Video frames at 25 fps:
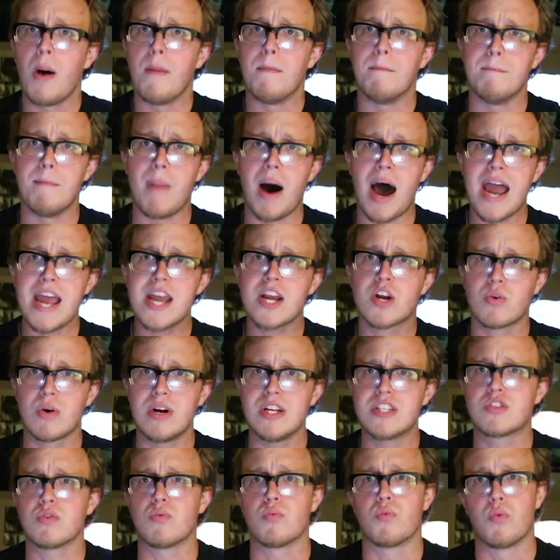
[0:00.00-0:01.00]

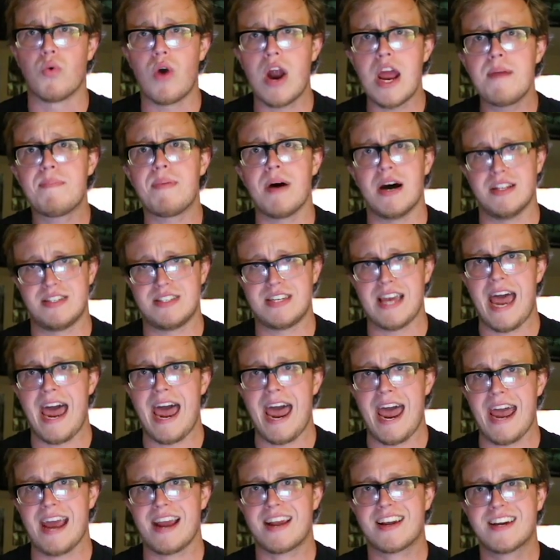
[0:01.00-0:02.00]
migrant rape
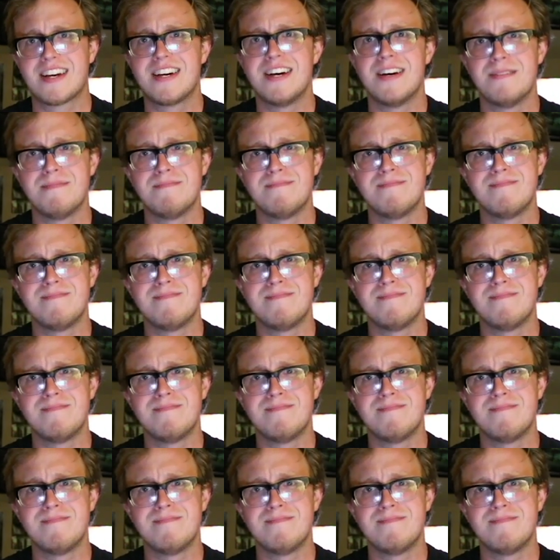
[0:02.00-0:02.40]
attack.